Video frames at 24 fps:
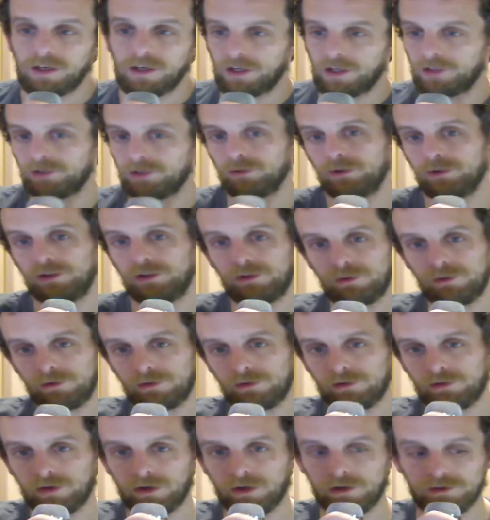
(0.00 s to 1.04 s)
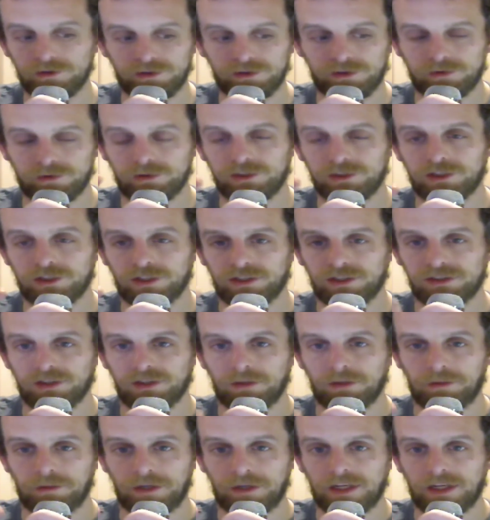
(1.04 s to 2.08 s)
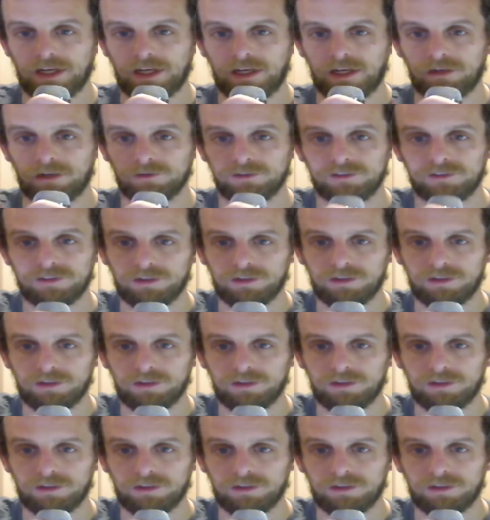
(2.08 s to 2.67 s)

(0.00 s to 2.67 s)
And you would use those to adjust up and down